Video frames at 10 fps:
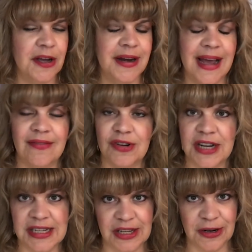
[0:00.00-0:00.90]
on
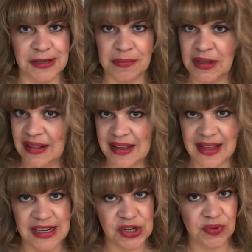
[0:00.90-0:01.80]
advertising or something like
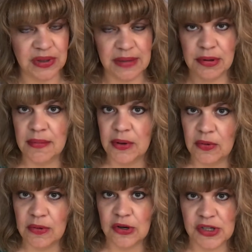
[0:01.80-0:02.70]
that to really
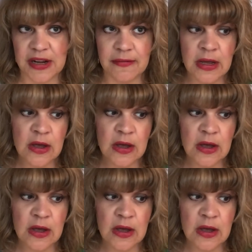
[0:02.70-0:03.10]
promote your stuff.